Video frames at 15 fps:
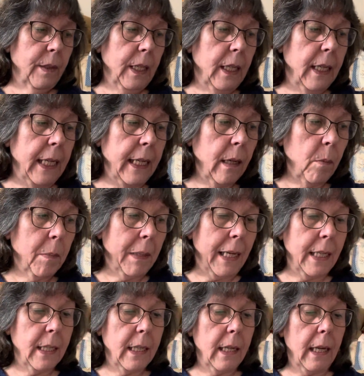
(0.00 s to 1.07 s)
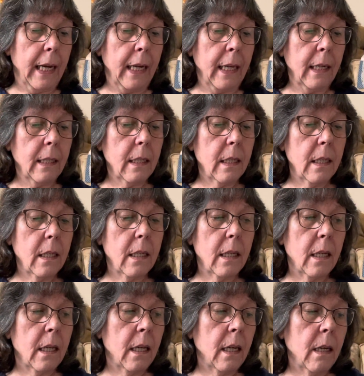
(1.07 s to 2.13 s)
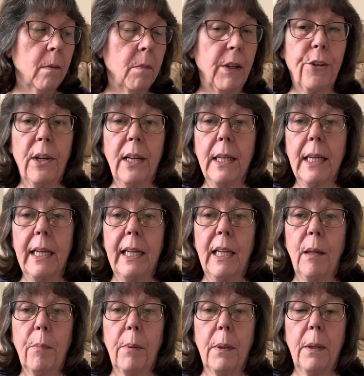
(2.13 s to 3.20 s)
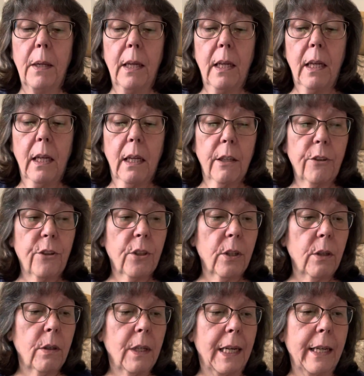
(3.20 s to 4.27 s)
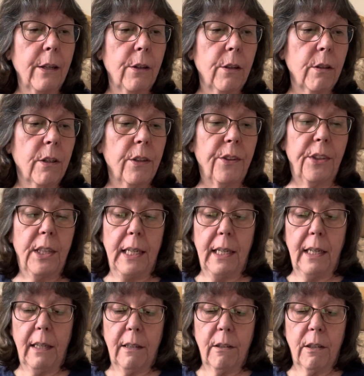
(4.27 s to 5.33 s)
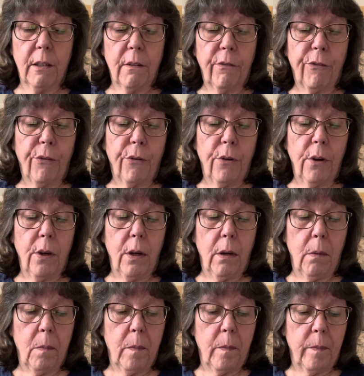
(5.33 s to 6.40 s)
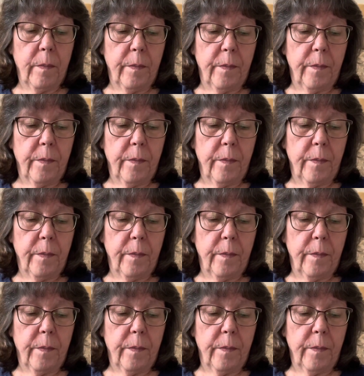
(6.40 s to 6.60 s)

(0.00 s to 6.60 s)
needle minder and a thread keep. So I ordered these from